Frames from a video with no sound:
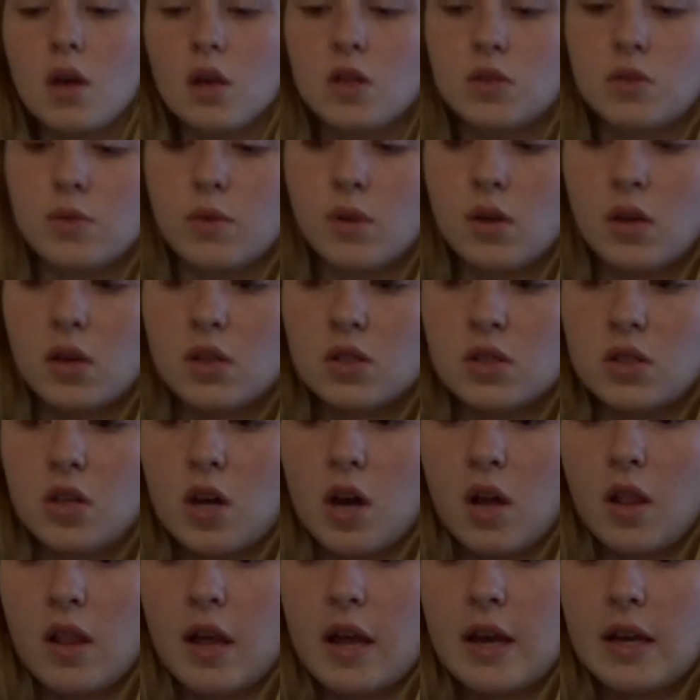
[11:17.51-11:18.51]
So we're going to
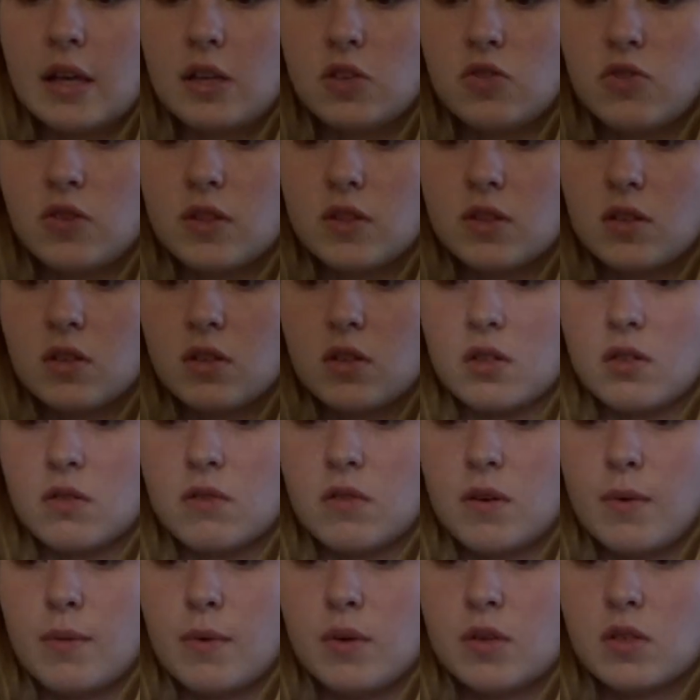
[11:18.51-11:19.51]
start letting it drizzle.
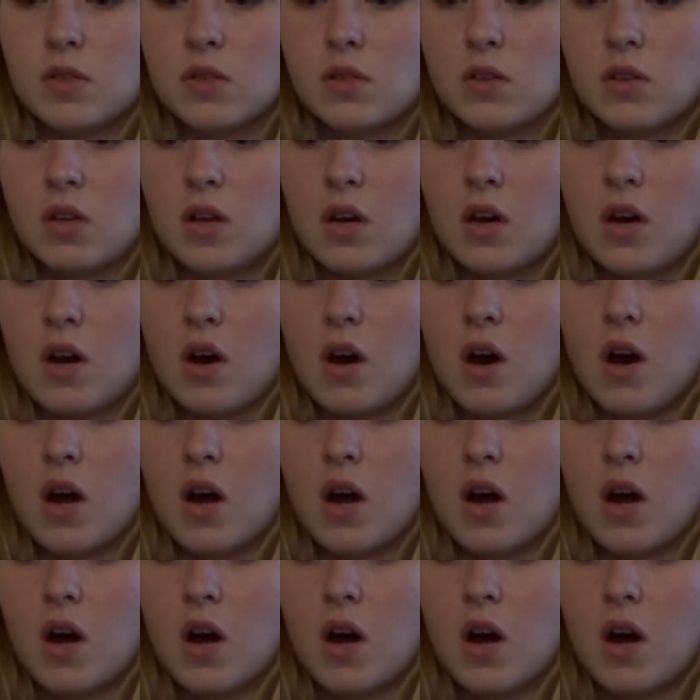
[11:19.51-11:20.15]
And we're just going to,